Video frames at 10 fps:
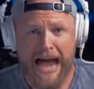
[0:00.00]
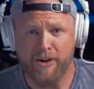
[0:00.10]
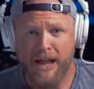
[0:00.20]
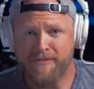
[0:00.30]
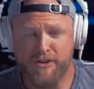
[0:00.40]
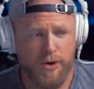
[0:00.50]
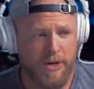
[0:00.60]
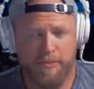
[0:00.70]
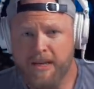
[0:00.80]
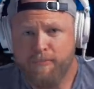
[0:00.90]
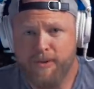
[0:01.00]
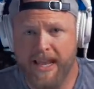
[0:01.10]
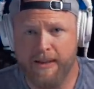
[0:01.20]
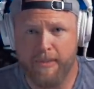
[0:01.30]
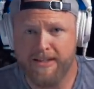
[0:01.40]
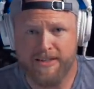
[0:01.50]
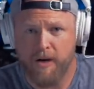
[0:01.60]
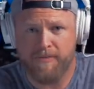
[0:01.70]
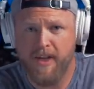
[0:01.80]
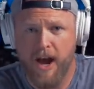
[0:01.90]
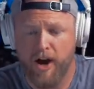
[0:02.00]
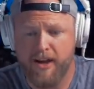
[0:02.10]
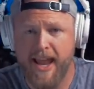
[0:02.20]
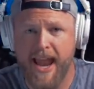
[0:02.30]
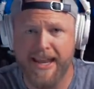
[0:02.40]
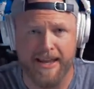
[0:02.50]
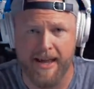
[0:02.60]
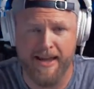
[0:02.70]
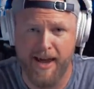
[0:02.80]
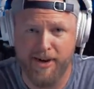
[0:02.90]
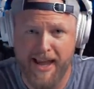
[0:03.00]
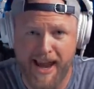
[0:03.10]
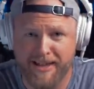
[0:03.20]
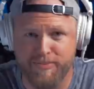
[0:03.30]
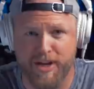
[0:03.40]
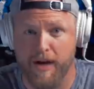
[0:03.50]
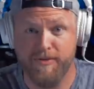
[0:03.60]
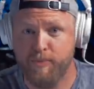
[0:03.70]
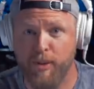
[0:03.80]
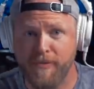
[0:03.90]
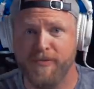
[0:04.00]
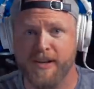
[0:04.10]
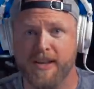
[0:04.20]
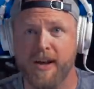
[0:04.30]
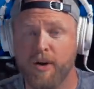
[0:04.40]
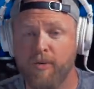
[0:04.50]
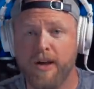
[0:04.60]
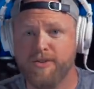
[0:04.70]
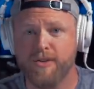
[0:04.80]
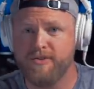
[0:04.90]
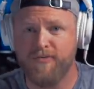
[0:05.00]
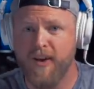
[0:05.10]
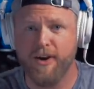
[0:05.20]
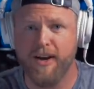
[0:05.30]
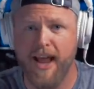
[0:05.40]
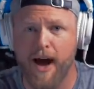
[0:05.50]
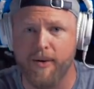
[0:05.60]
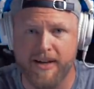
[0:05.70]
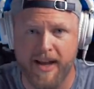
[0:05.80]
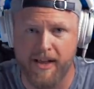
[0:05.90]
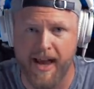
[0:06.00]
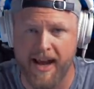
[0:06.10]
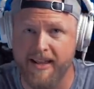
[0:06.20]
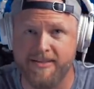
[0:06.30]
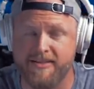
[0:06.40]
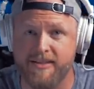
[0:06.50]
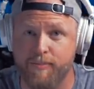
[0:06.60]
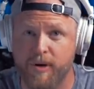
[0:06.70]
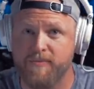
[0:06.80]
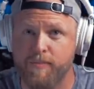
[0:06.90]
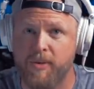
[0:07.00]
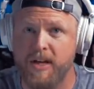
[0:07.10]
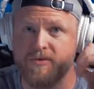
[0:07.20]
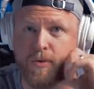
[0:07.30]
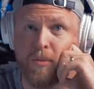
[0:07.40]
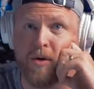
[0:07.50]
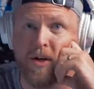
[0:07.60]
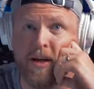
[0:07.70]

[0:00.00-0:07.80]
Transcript: I don't have to do any manipulating myself. They already hated it. They already hate themselves. It's perfect. Russell has figured it out in LA. This is the perfect place for him,